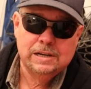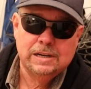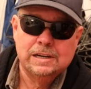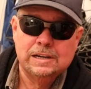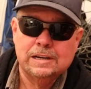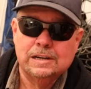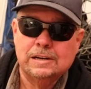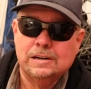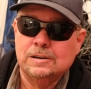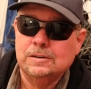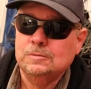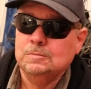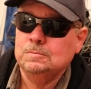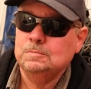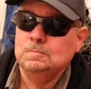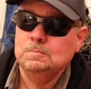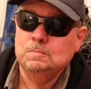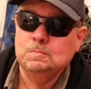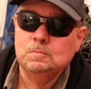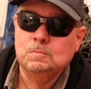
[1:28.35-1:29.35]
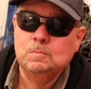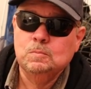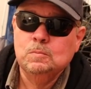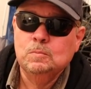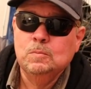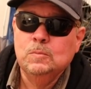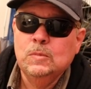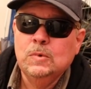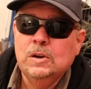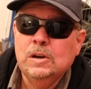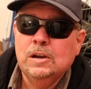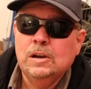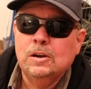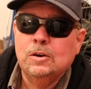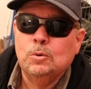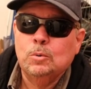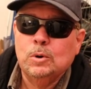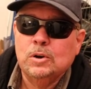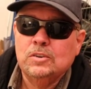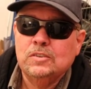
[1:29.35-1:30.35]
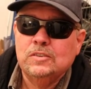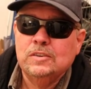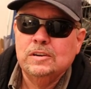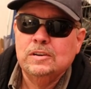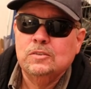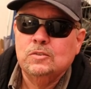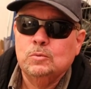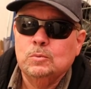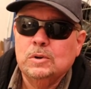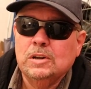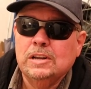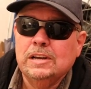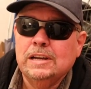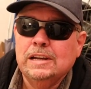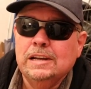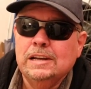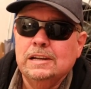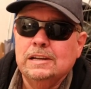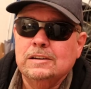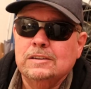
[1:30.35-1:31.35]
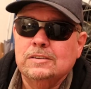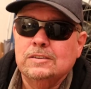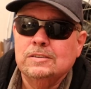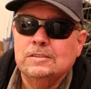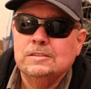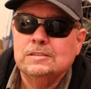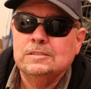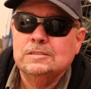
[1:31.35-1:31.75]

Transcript: and Question is, will it heat?